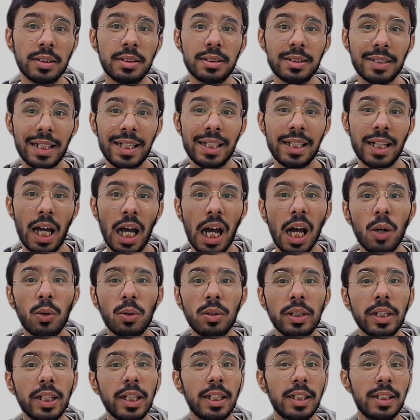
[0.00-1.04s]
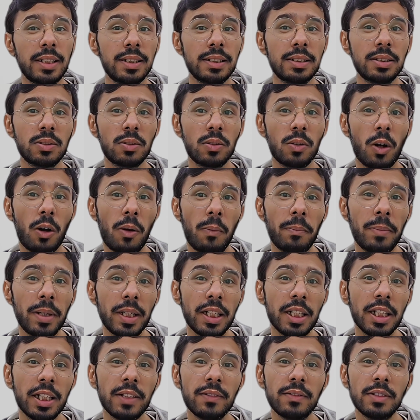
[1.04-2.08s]
stand out in this
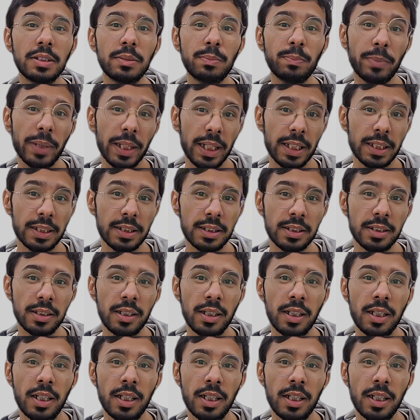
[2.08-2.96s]
competitive space.